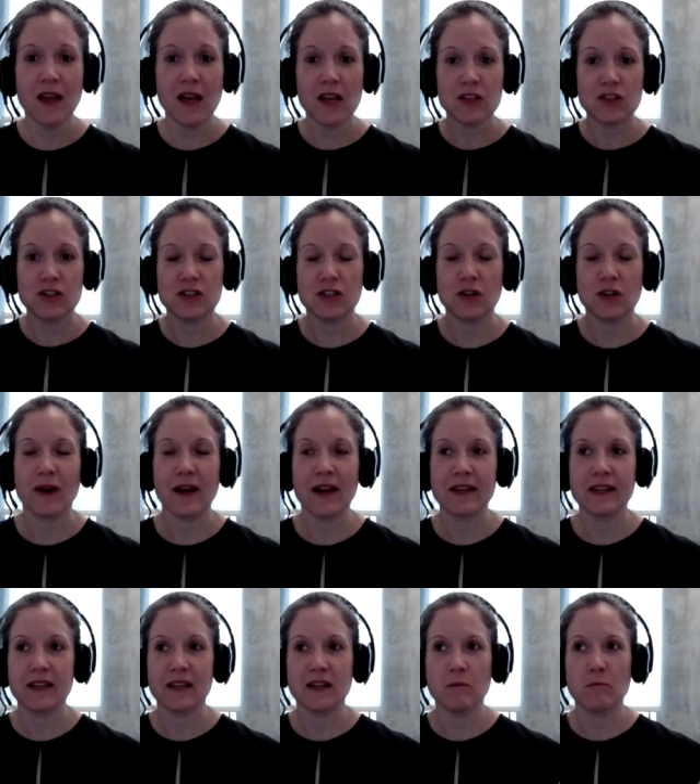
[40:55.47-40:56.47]
So I
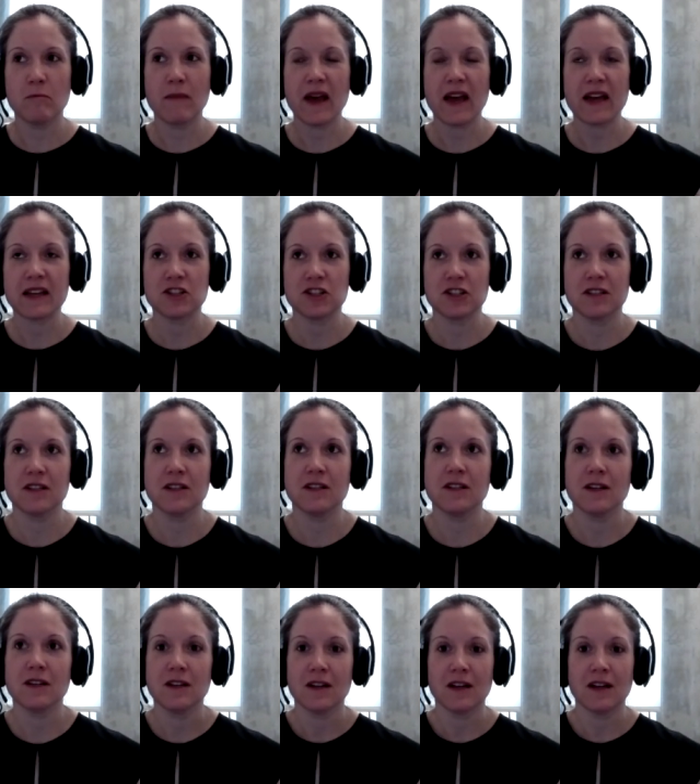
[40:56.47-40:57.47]
can imagine